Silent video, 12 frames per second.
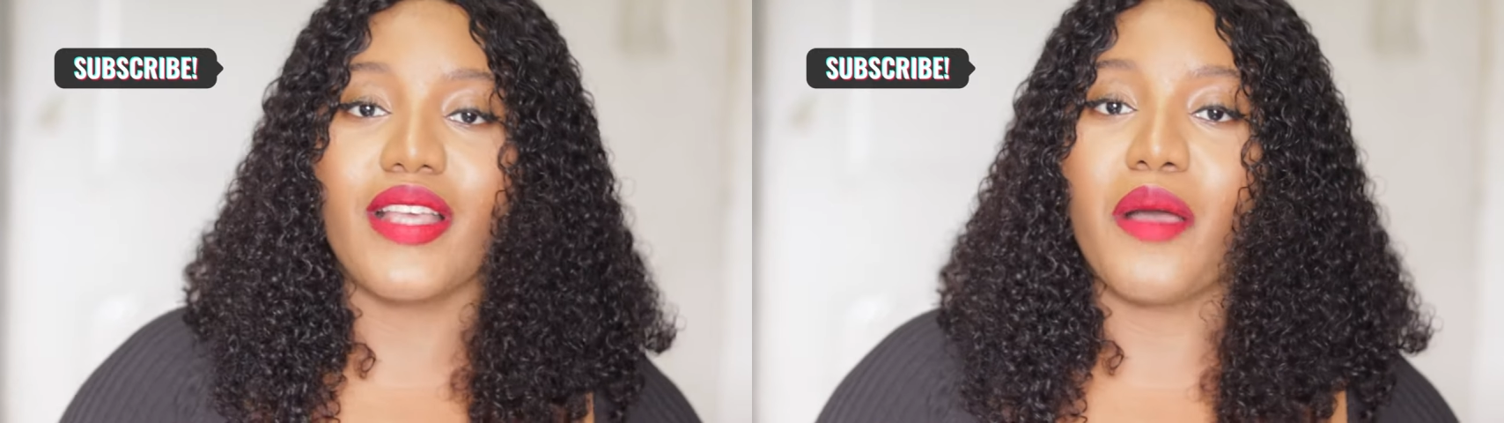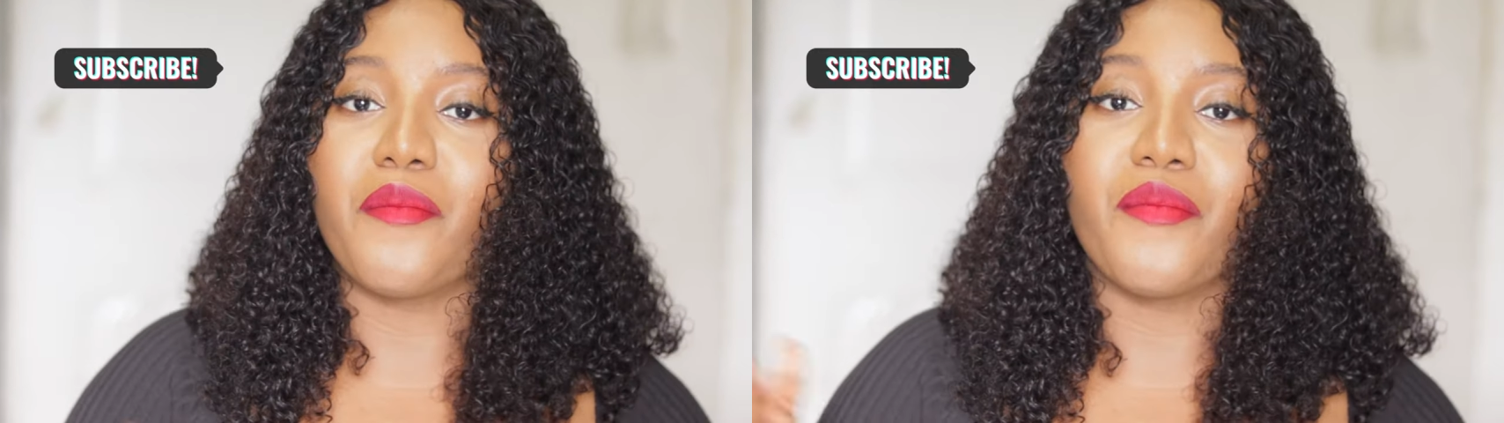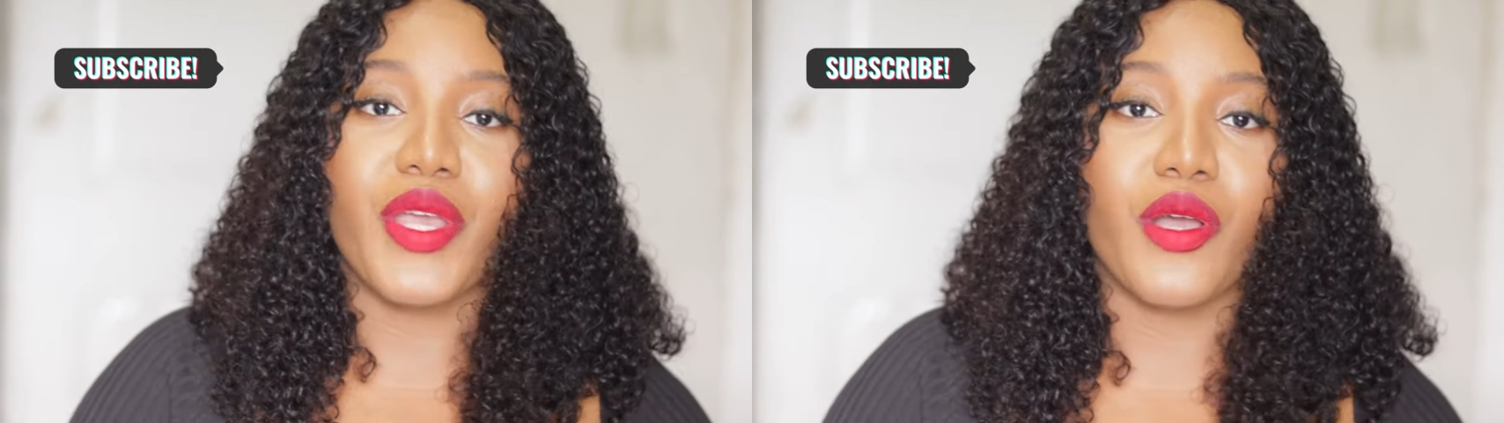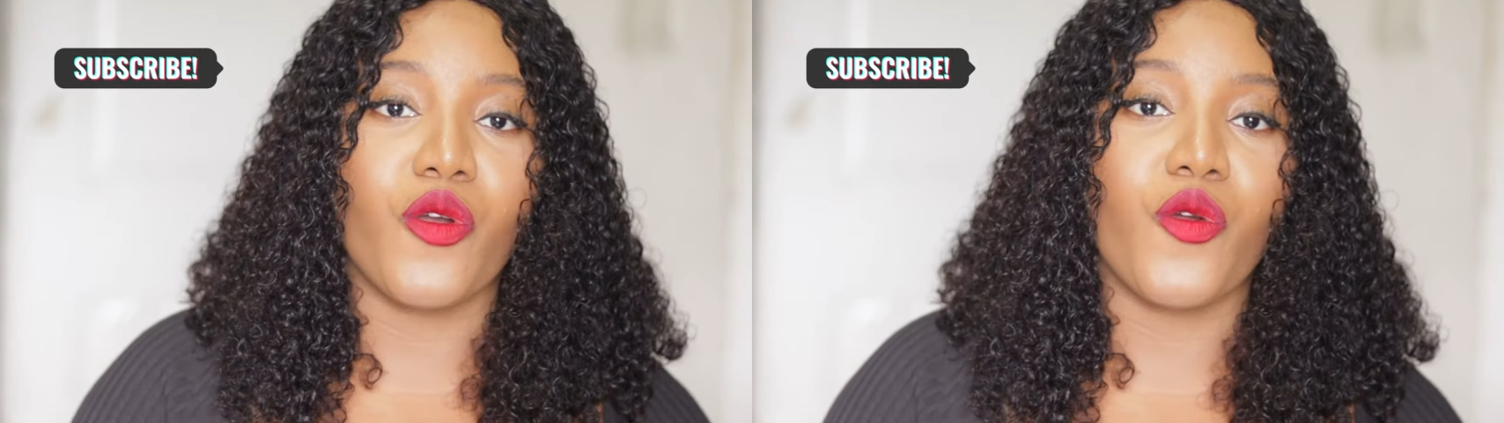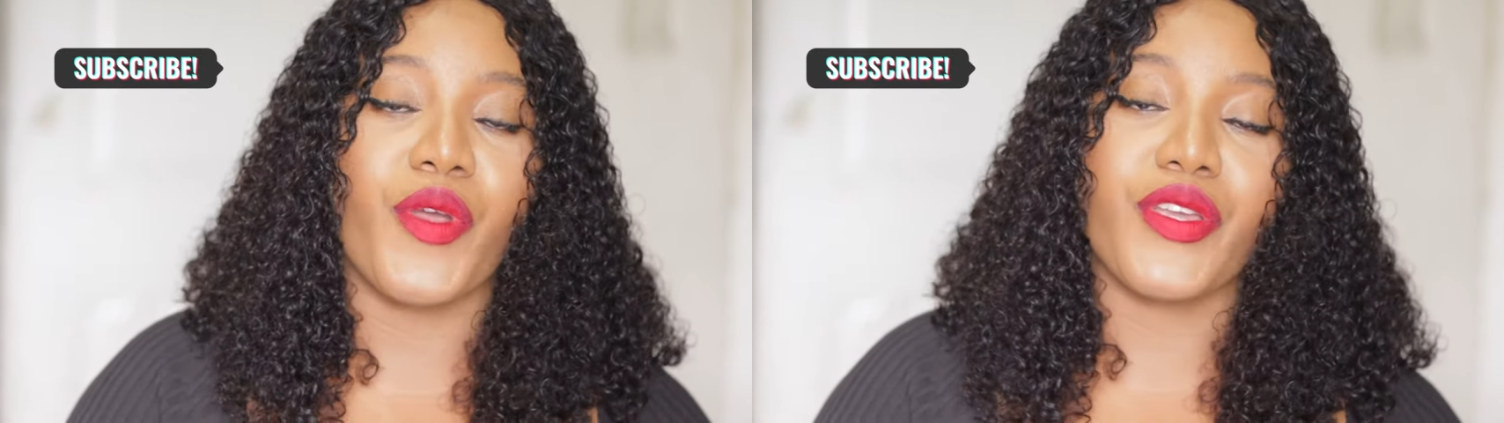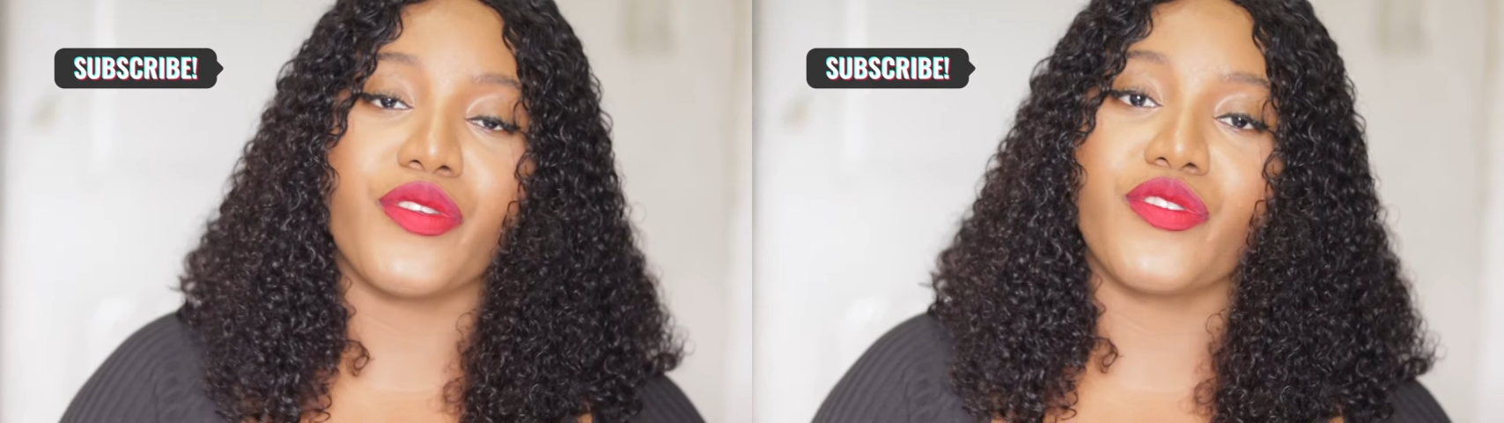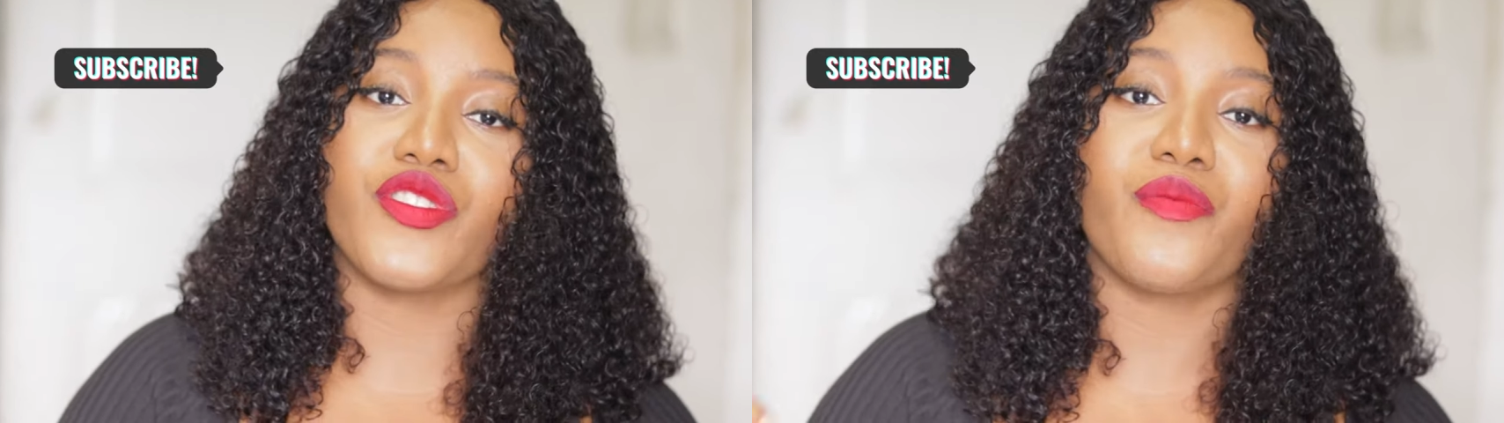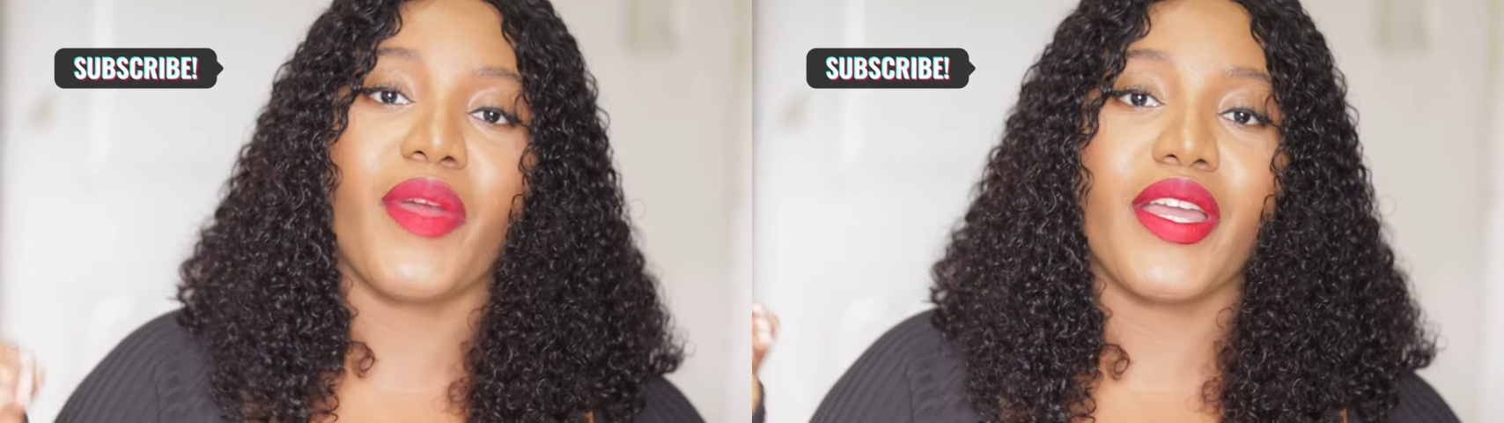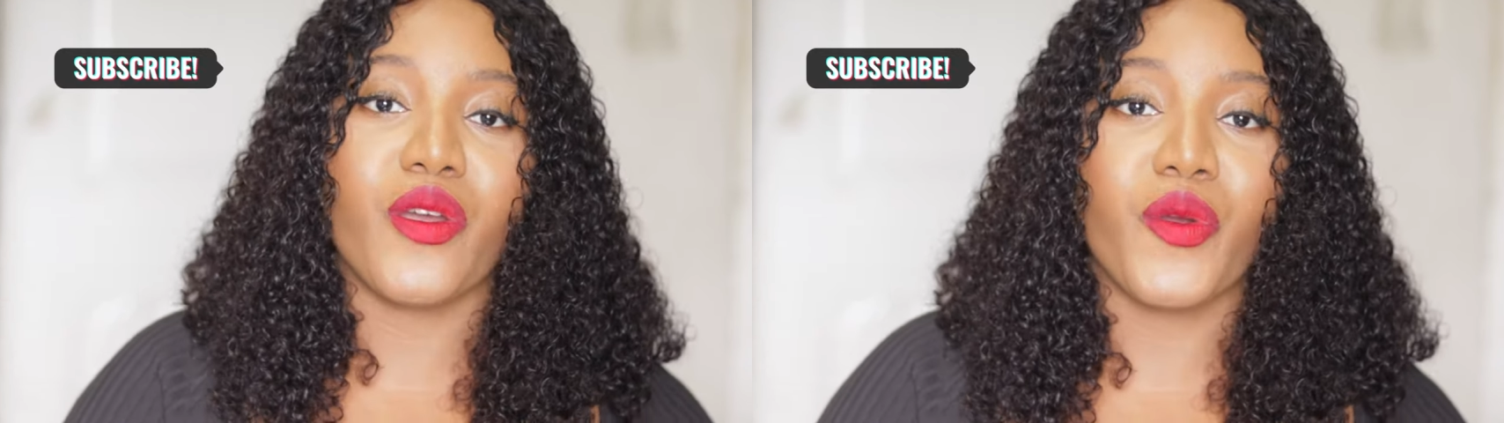and milk were used by